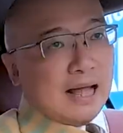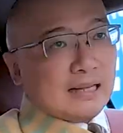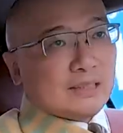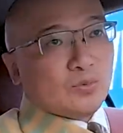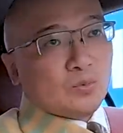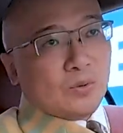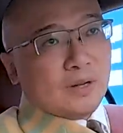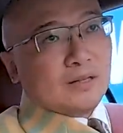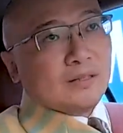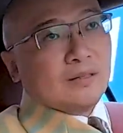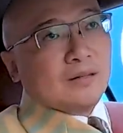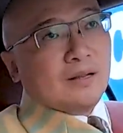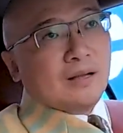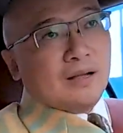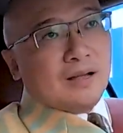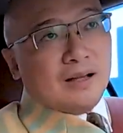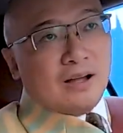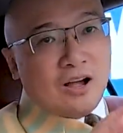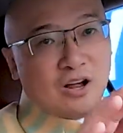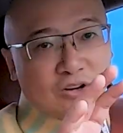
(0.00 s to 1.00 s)
That's when
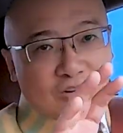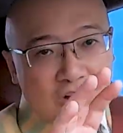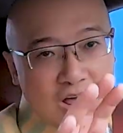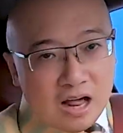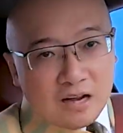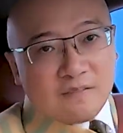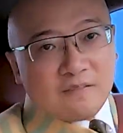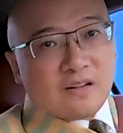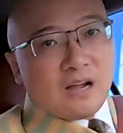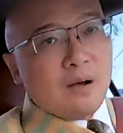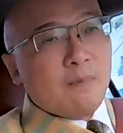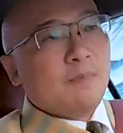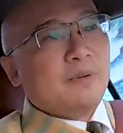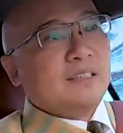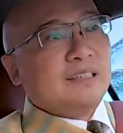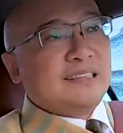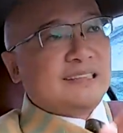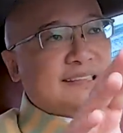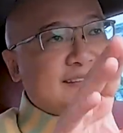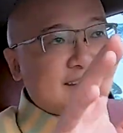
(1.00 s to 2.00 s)
a lot of
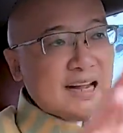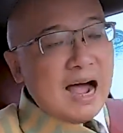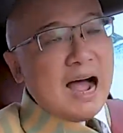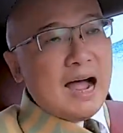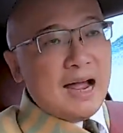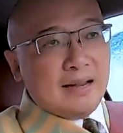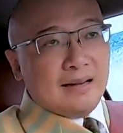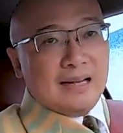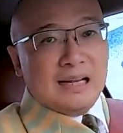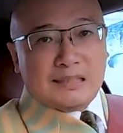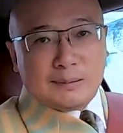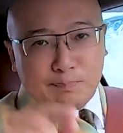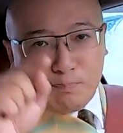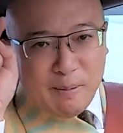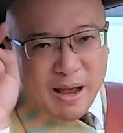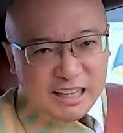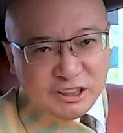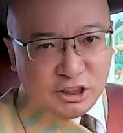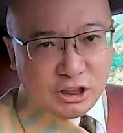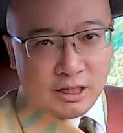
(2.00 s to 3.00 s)
companies die,
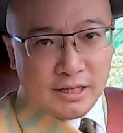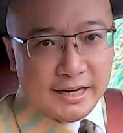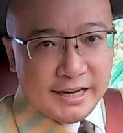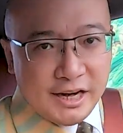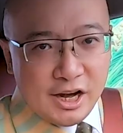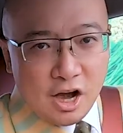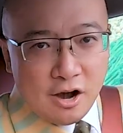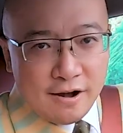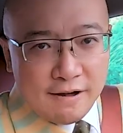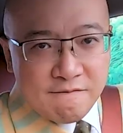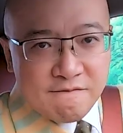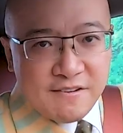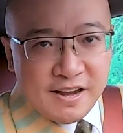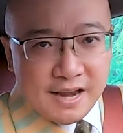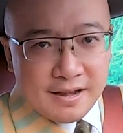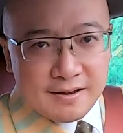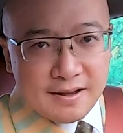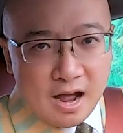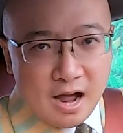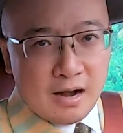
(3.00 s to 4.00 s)
especially here in
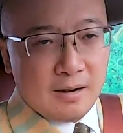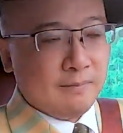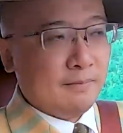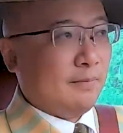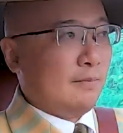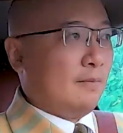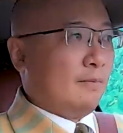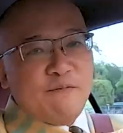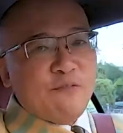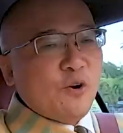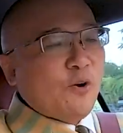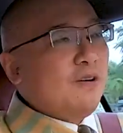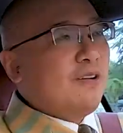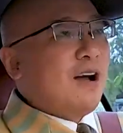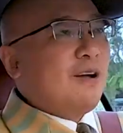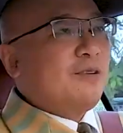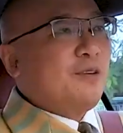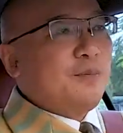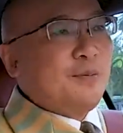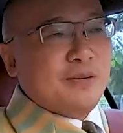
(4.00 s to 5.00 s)
Vietnam. If you're
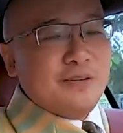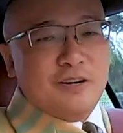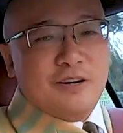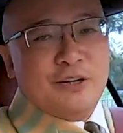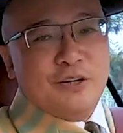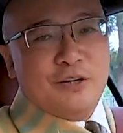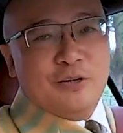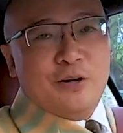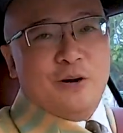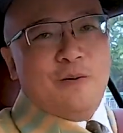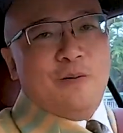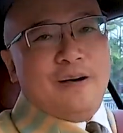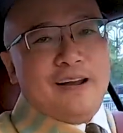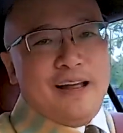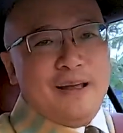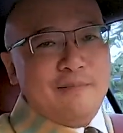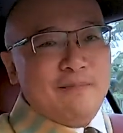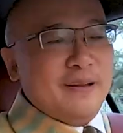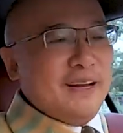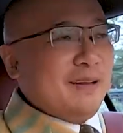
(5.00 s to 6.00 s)
an entrepreneur, you know
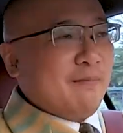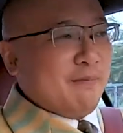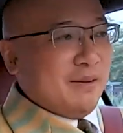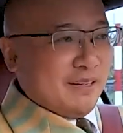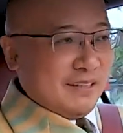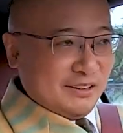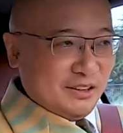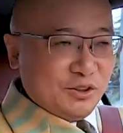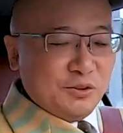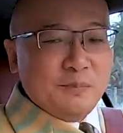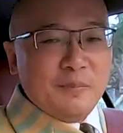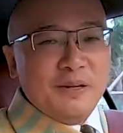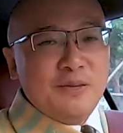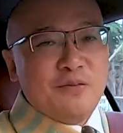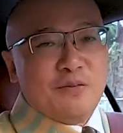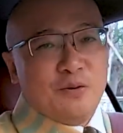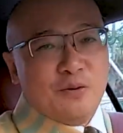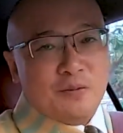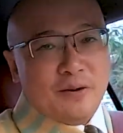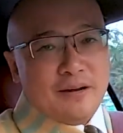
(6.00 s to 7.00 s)
what I mean, because you've
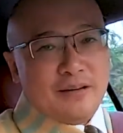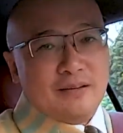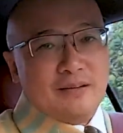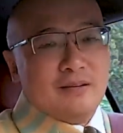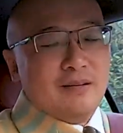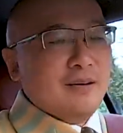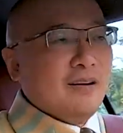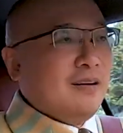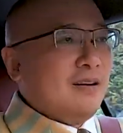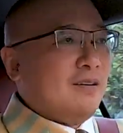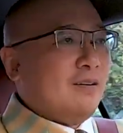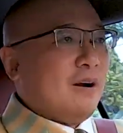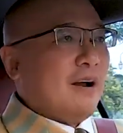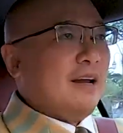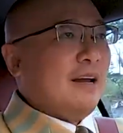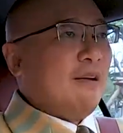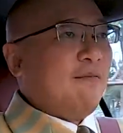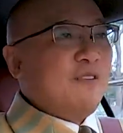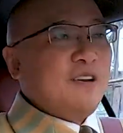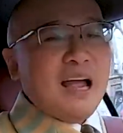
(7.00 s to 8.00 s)
been through it,
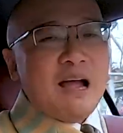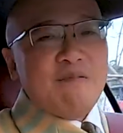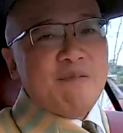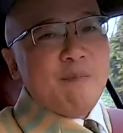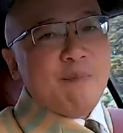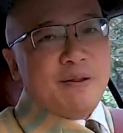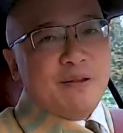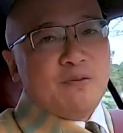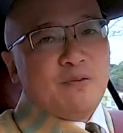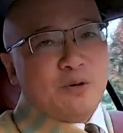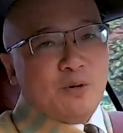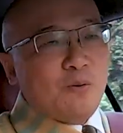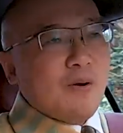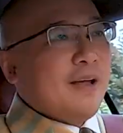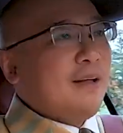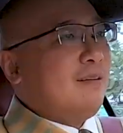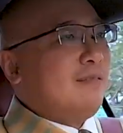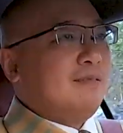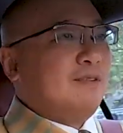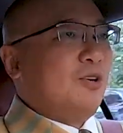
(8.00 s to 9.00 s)
right? If you haven't been through
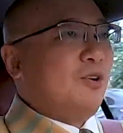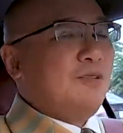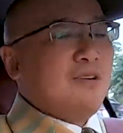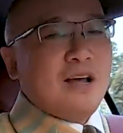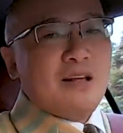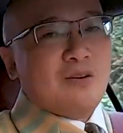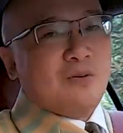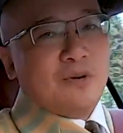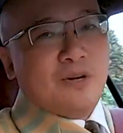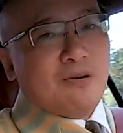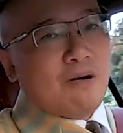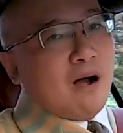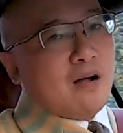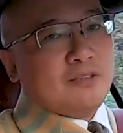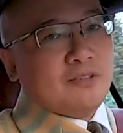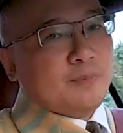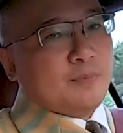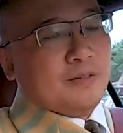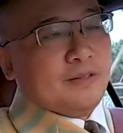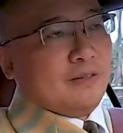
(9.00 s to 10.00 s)
it, you're not a real
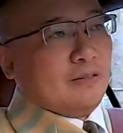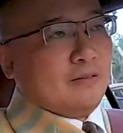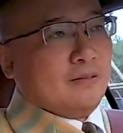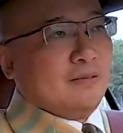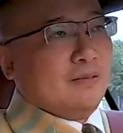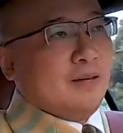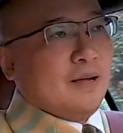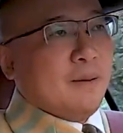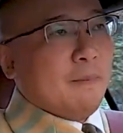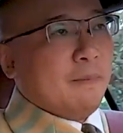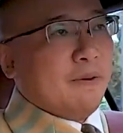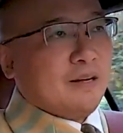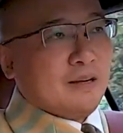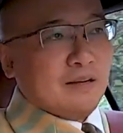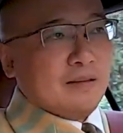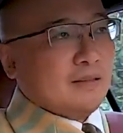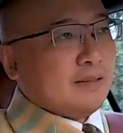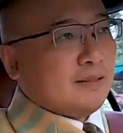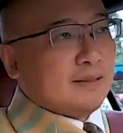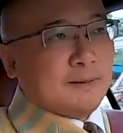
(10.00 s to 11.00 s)
entrepreneur,
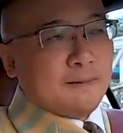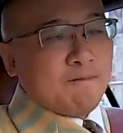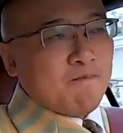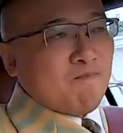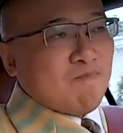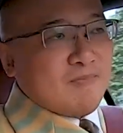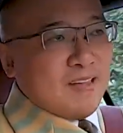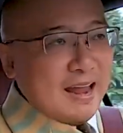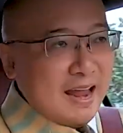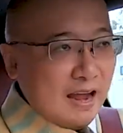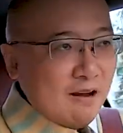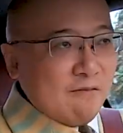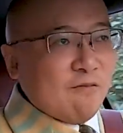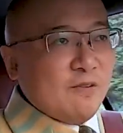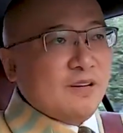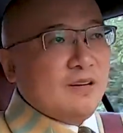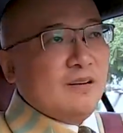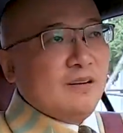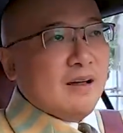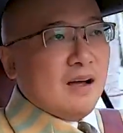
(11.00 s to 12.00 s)
because
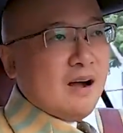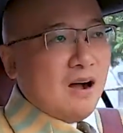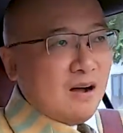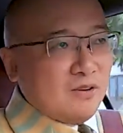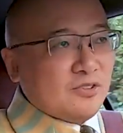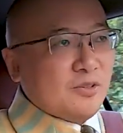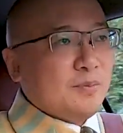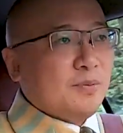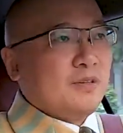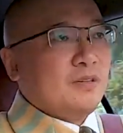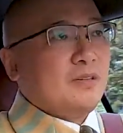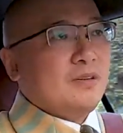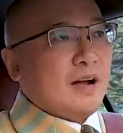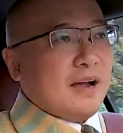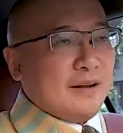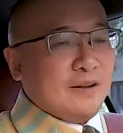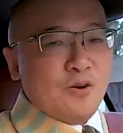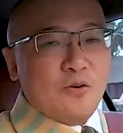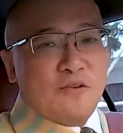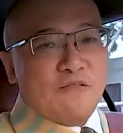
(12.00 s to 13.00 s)
every entrepreneur
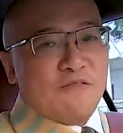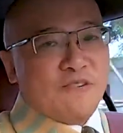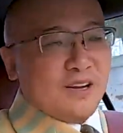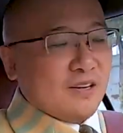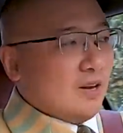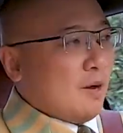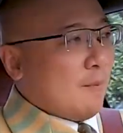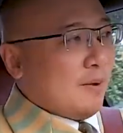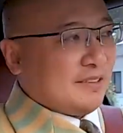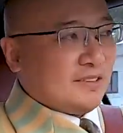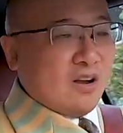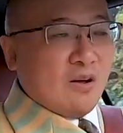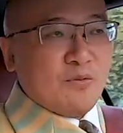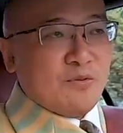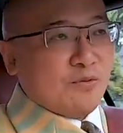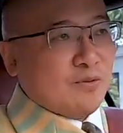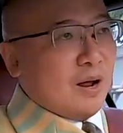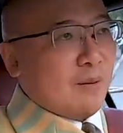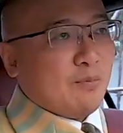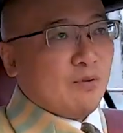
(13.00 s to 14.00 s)
I know in Vietnam has
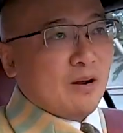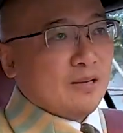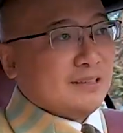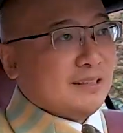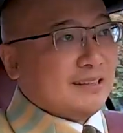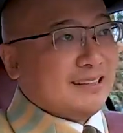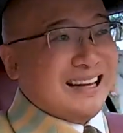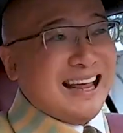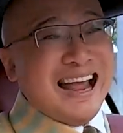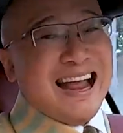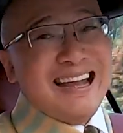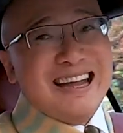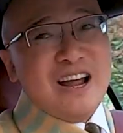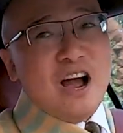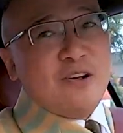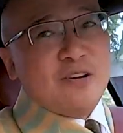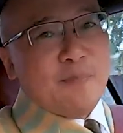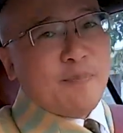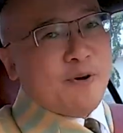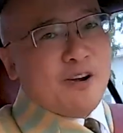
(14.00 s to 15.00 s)
gone through that process. Any
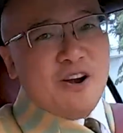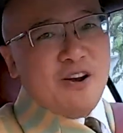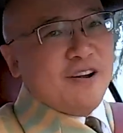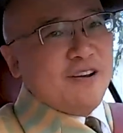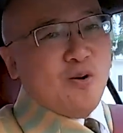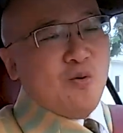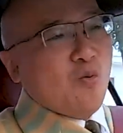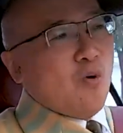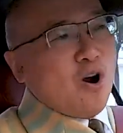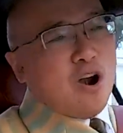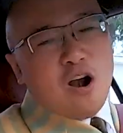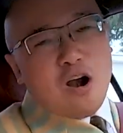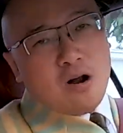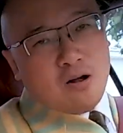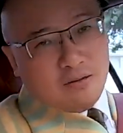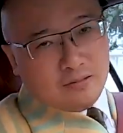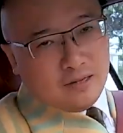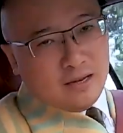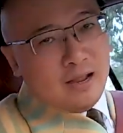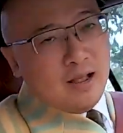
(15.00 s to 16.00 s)
entrepreneur in the
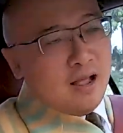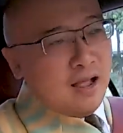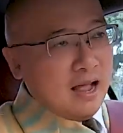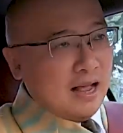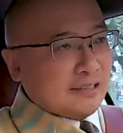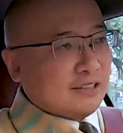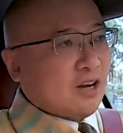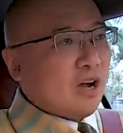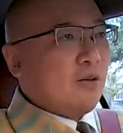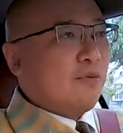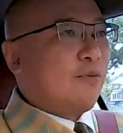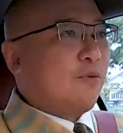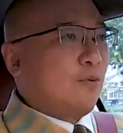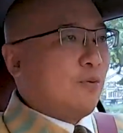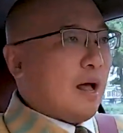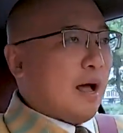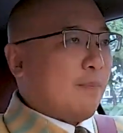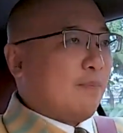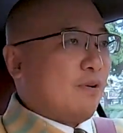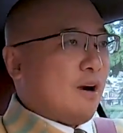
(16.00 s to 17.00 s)
world has gone
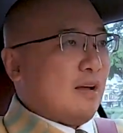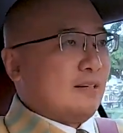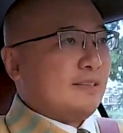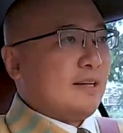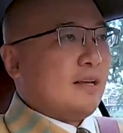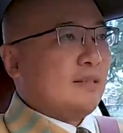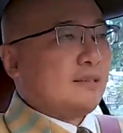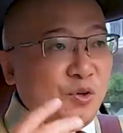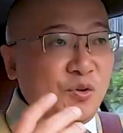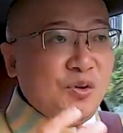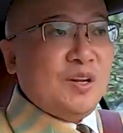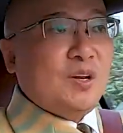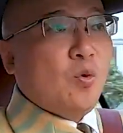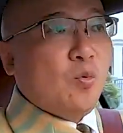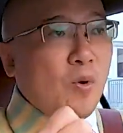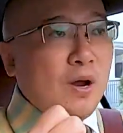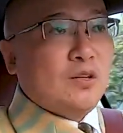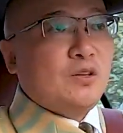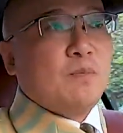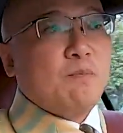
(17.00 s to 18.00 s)
through that process. You need
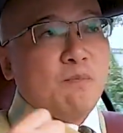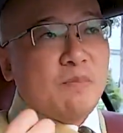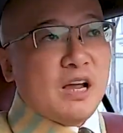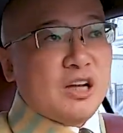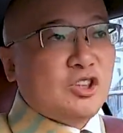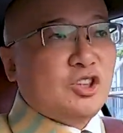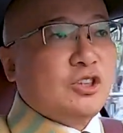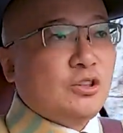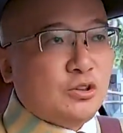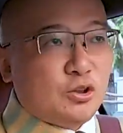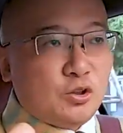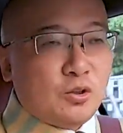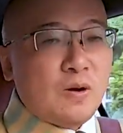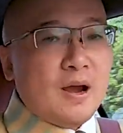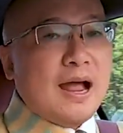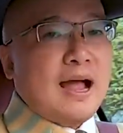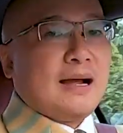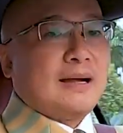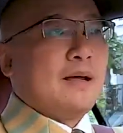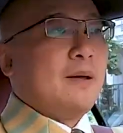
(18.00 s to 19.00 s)
a way to measure,
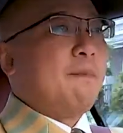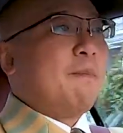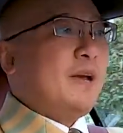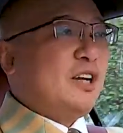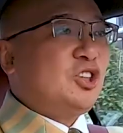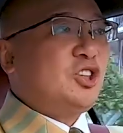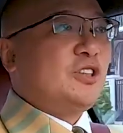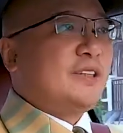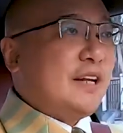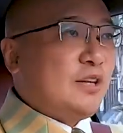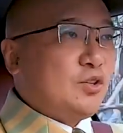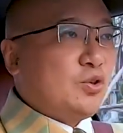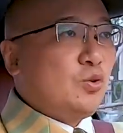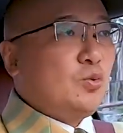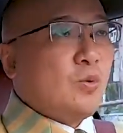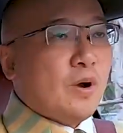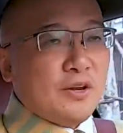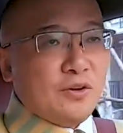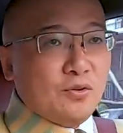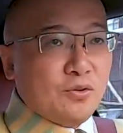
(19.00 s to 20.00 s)
track, and make sure they
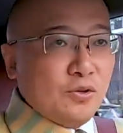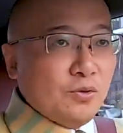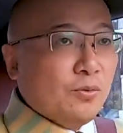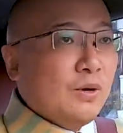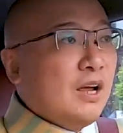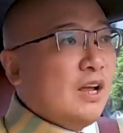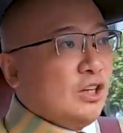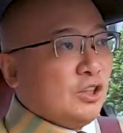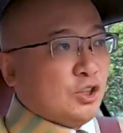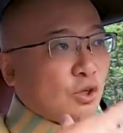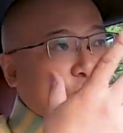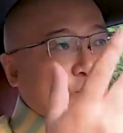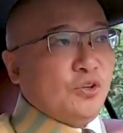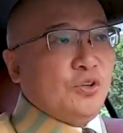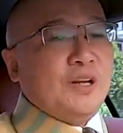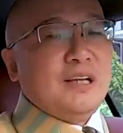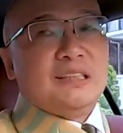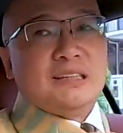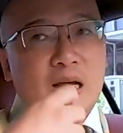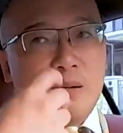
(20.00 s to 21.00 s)
do what you do. So
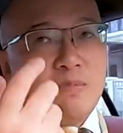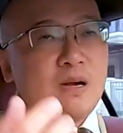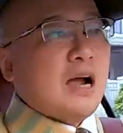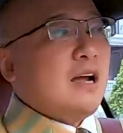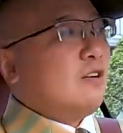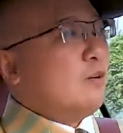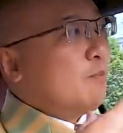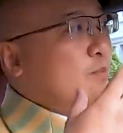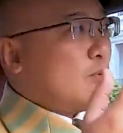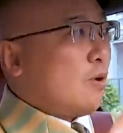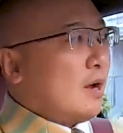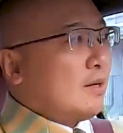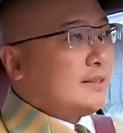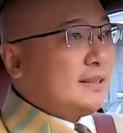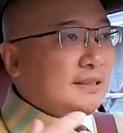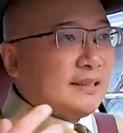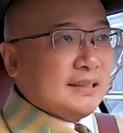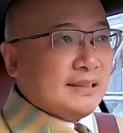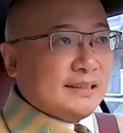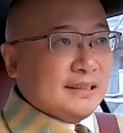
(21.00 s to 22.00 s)
you need some kind of
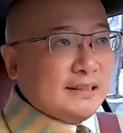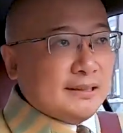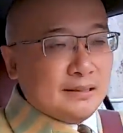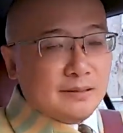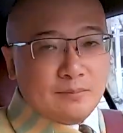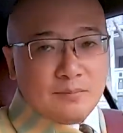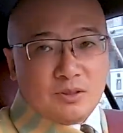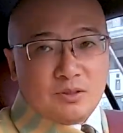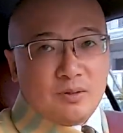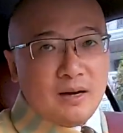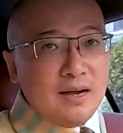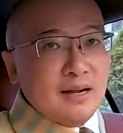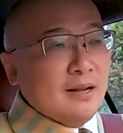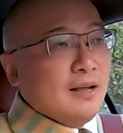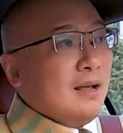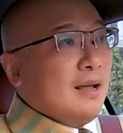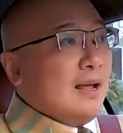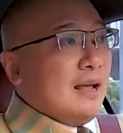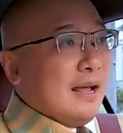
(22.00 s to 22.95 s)
process and systems, right?